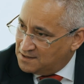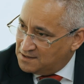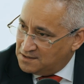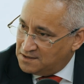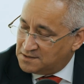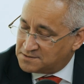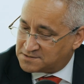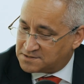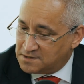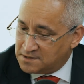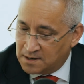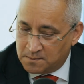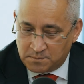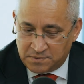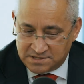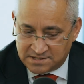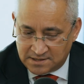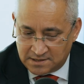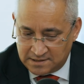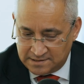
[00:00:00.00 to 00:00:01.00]
Yes, the
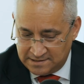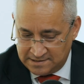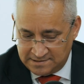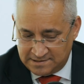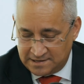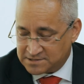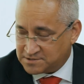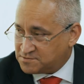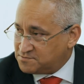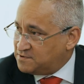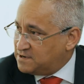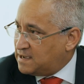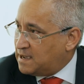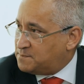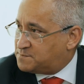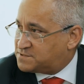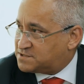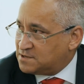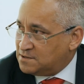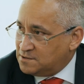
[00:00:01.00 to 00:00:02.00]
numbers are there. That's
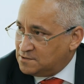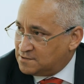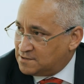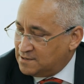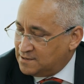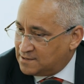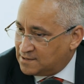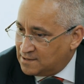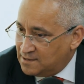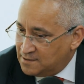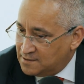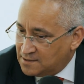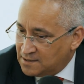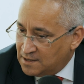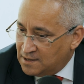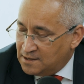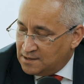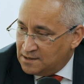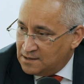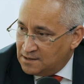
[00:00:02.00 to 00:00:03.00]
absolutely clear.
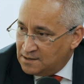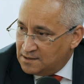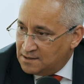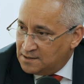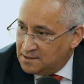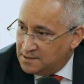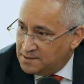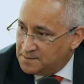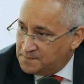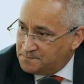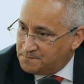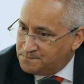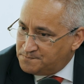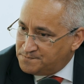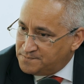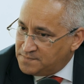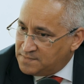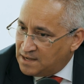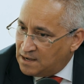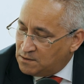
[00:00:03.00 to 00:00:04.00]

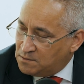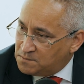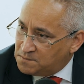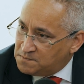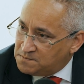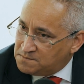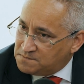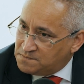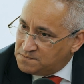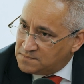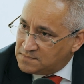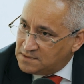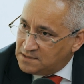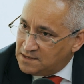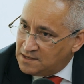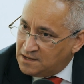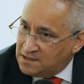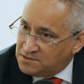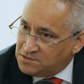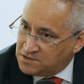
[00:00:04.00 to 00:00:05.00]
Now,
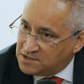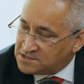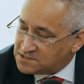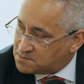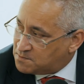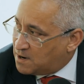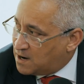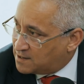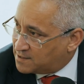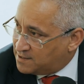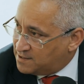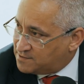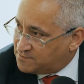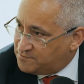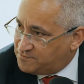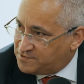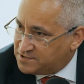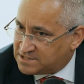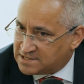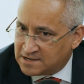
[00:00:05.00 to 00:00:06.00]
in this market,
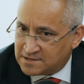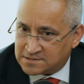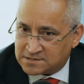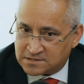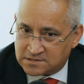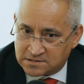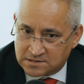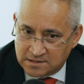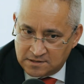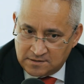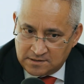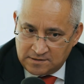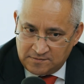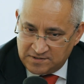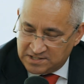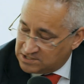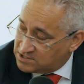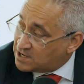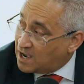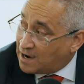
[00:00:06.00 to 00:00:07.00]
which
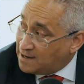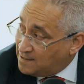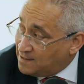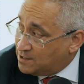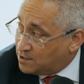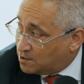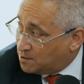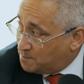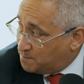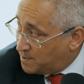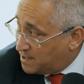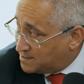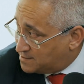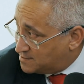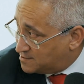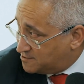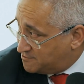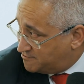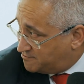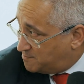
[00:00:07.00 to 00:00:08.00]
is highly
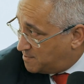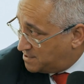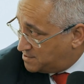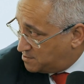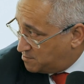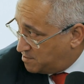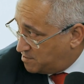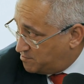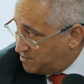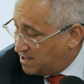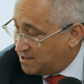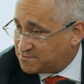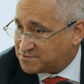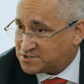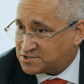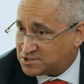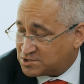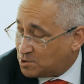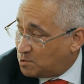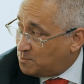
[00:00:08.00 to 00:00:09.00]
competitive, by the way, we have
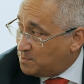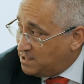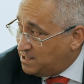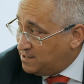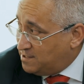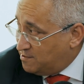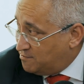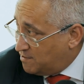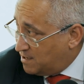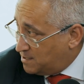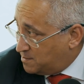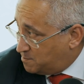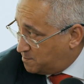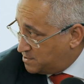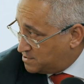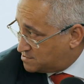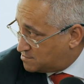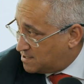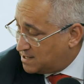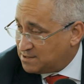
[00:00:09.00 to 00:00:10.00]
so many
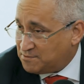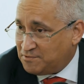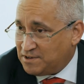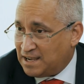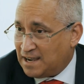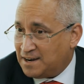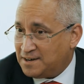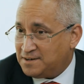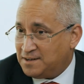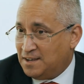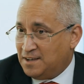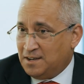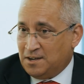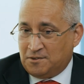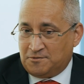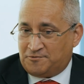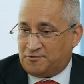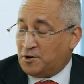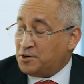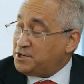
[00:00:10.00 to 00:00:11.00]
developers, right? We had
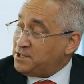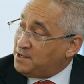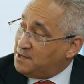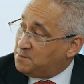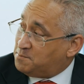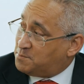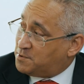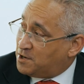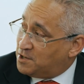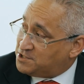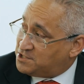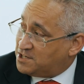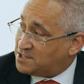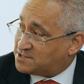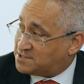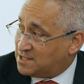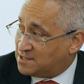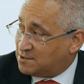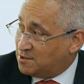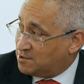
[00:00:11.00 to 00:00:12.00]
48 projects
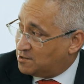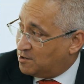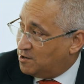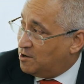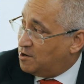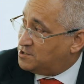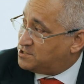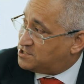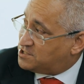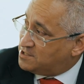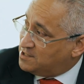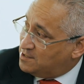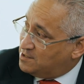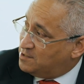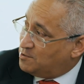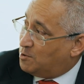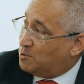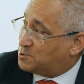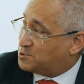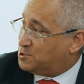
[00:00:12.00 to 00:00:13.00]
that got launched
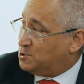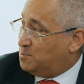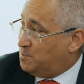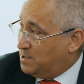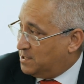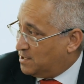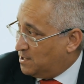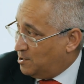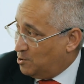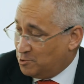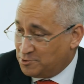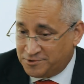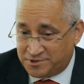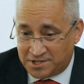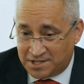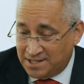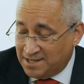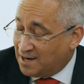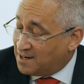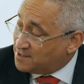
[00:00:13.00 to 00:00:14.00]
in October alone,
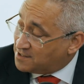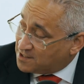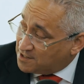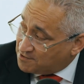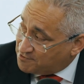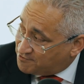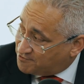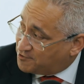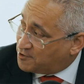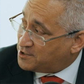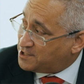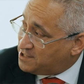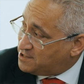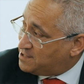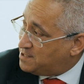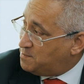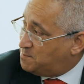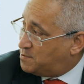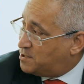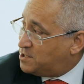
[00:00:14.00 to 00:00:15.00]

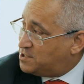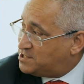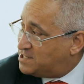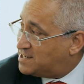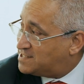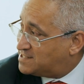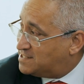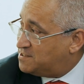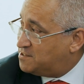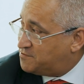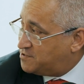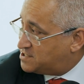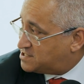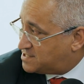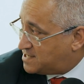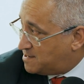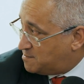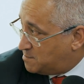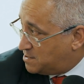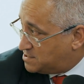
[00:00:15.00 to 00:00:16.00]
343 projects in the first
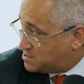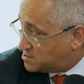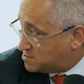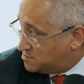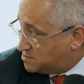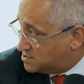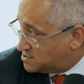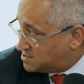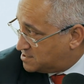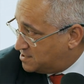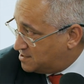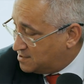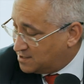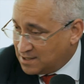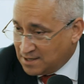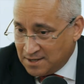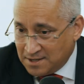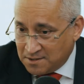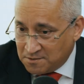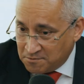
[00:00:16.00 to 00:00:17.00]
10 months of this year,
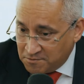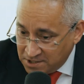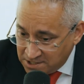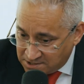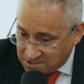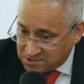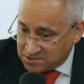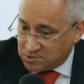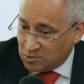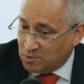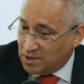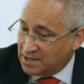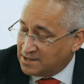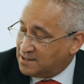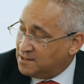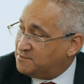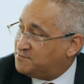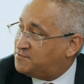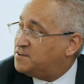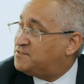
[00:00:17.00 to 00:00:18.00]
with
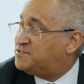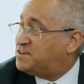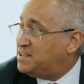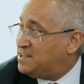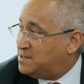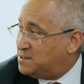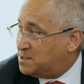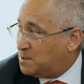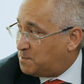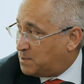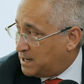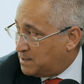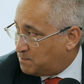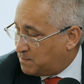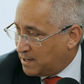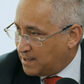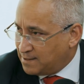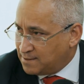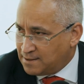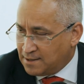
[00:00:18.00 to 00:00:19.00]
250 in the
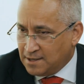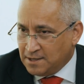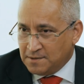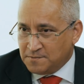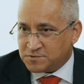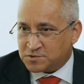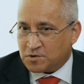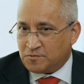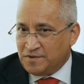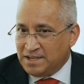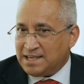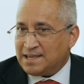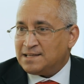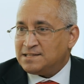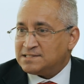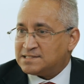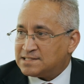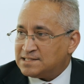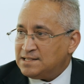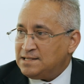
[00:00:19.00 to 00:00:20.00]
pipeline. So we
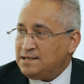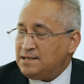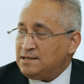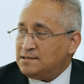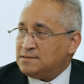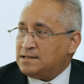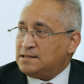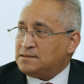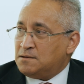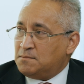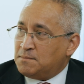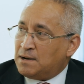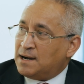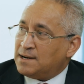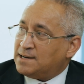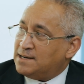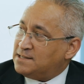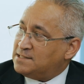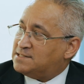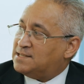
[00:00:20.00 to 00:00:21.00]
can see that the
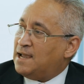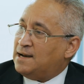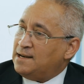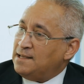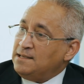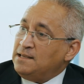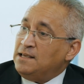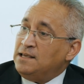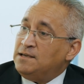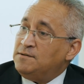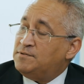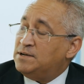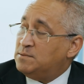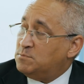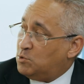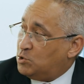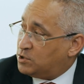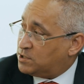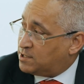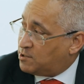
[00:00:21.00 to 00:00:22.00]
market is getting even
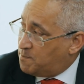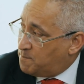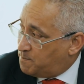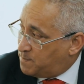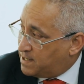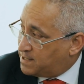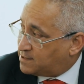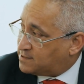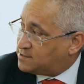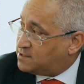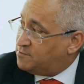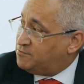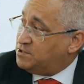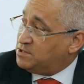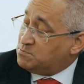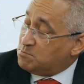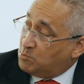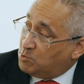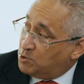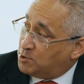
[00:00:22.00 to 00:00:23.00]
more competitive
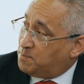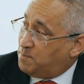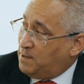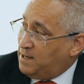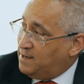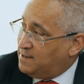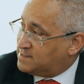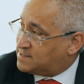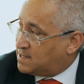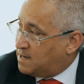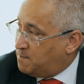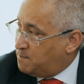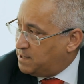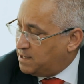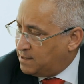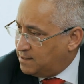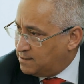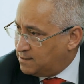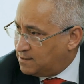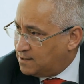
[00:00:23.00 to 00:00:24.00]
with more players
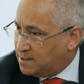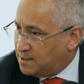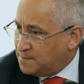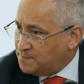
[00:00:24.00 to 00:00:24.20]
coming in.